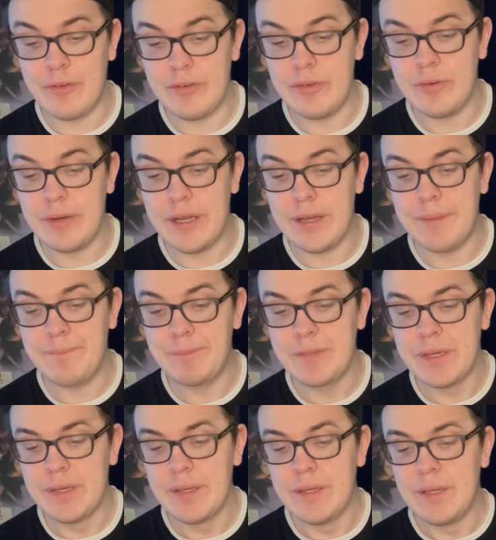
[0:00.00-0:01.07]
a new
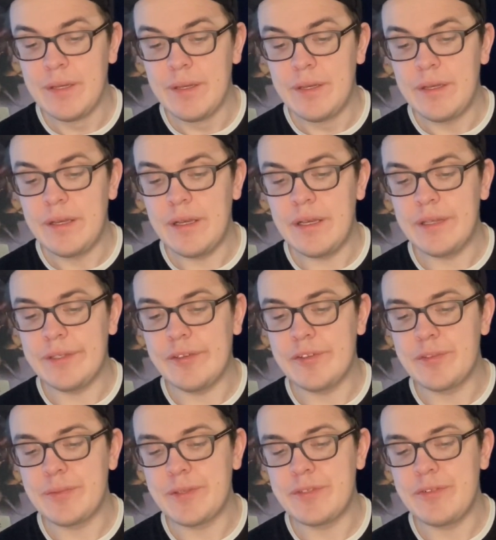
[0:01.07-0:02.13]

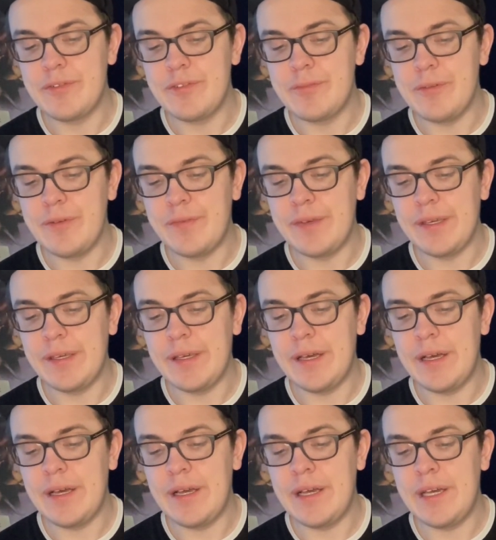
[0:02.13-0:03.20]
Ghostbusters movie.
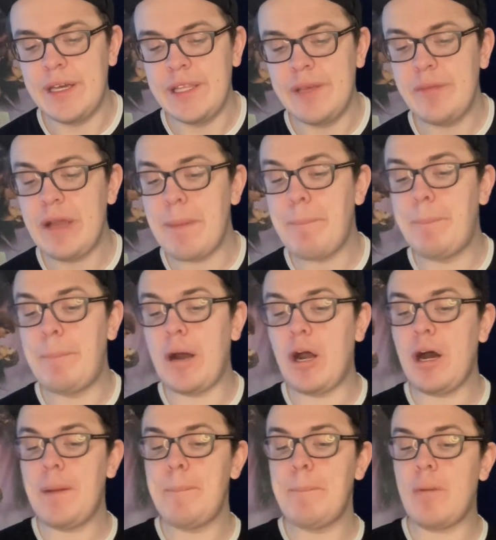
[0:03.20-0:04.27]
Then we got
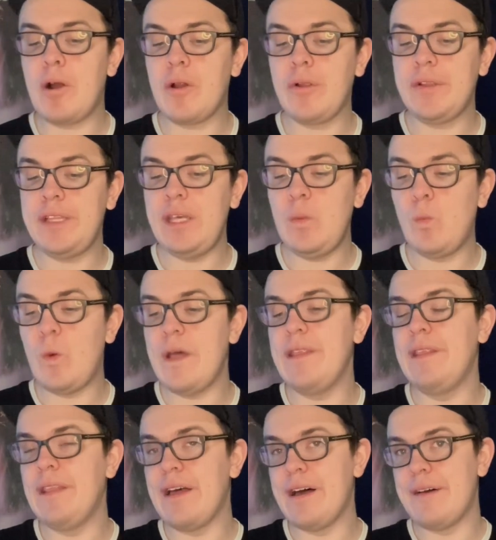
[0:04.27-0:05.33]
Bob Marley
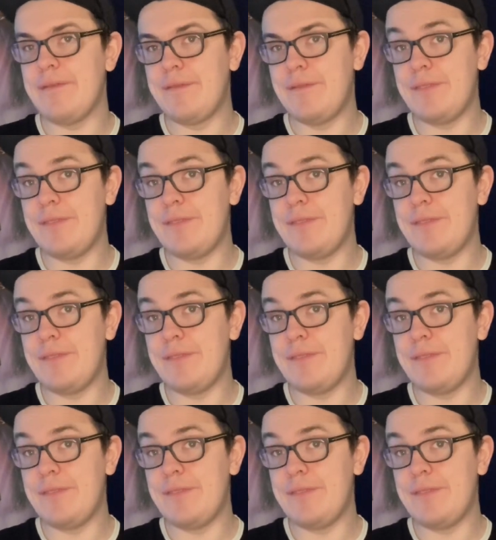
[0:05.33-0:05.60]
One Love.